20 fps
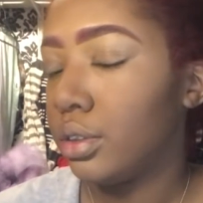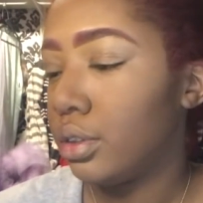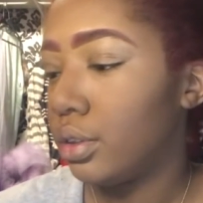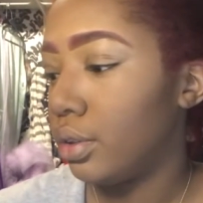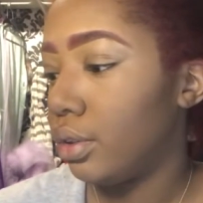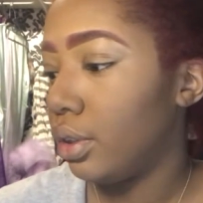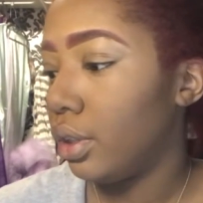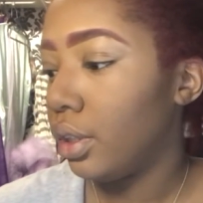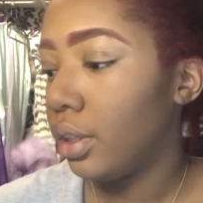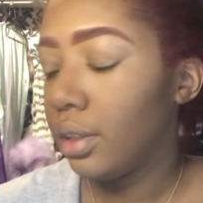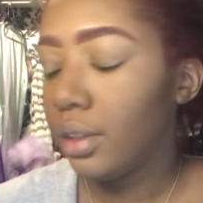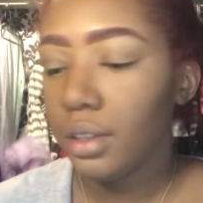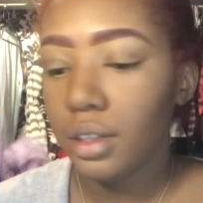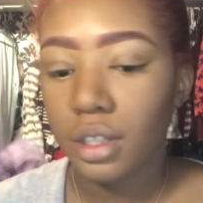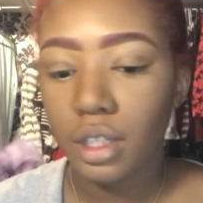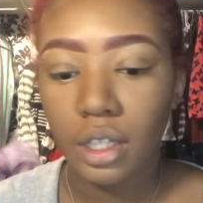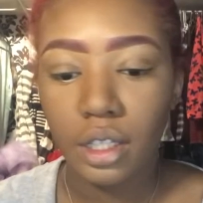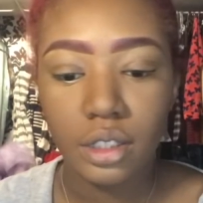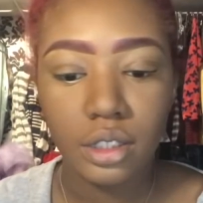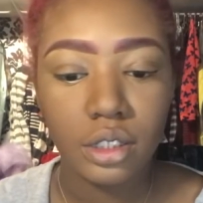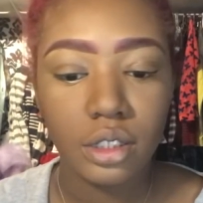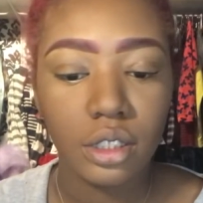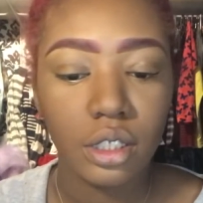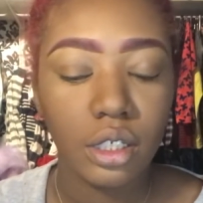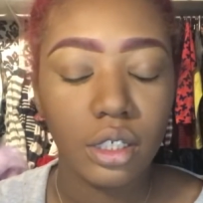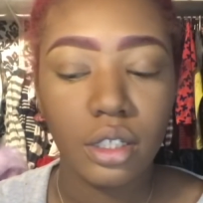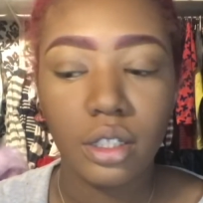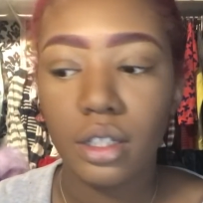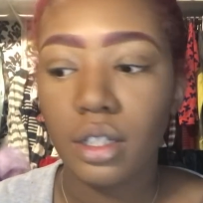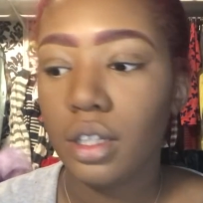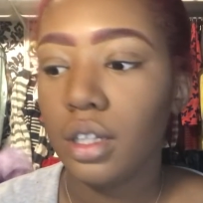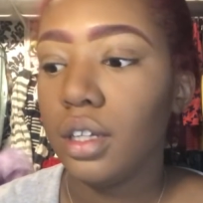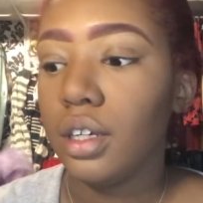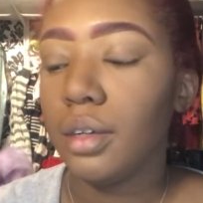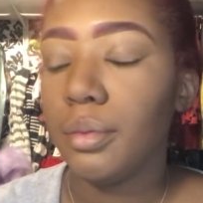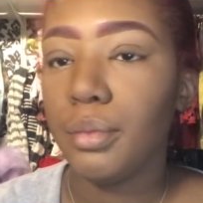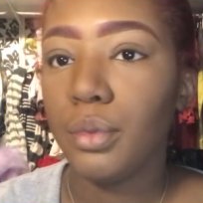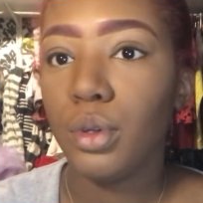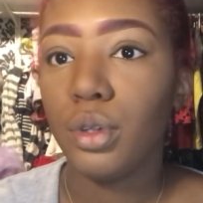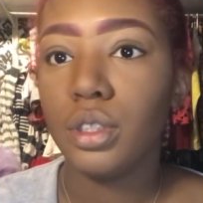So now that's done.
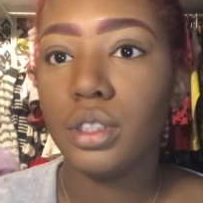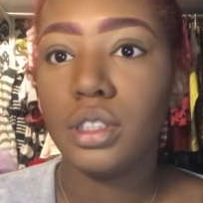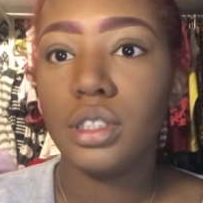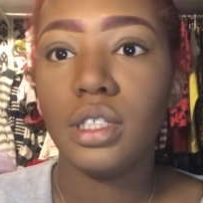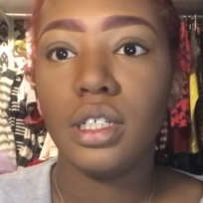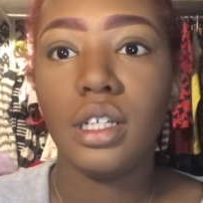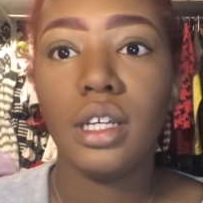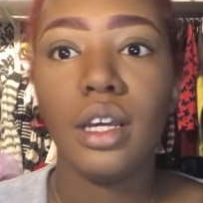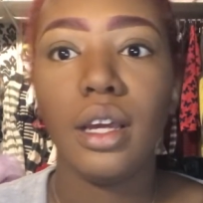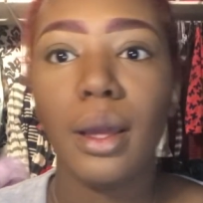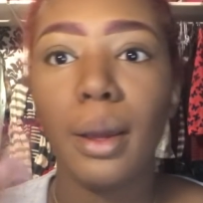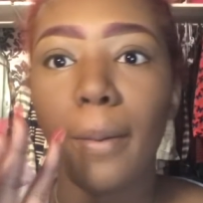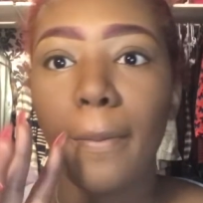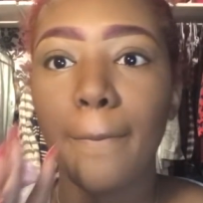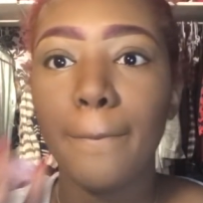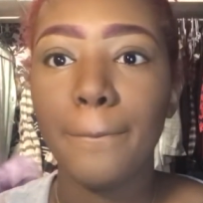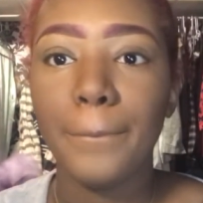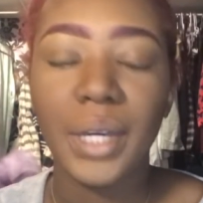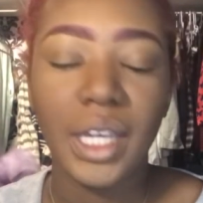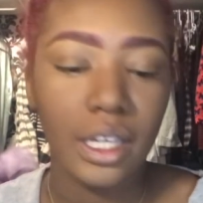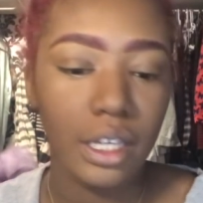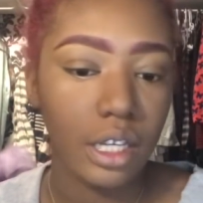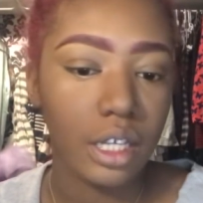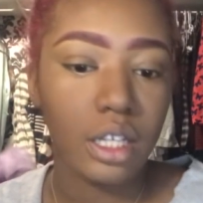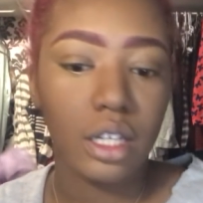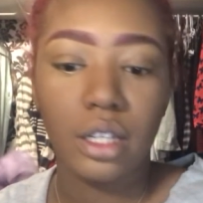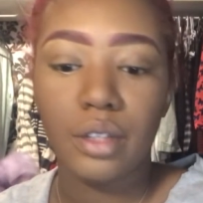I'm going to bake.